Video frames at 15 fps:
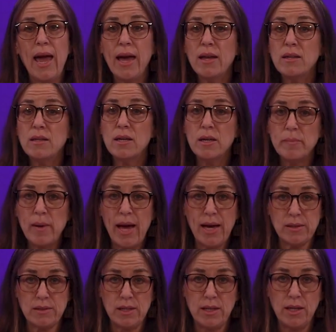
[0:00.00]
and
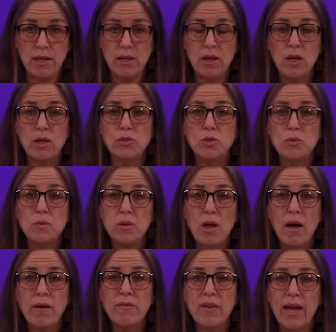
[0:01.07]
capacity to
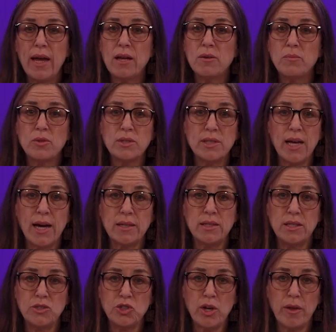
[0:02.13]
love and protect
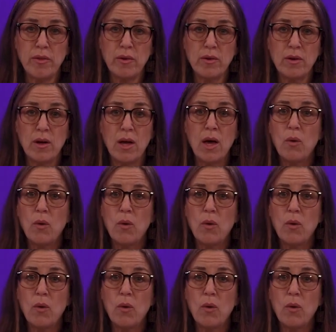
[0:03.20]
each other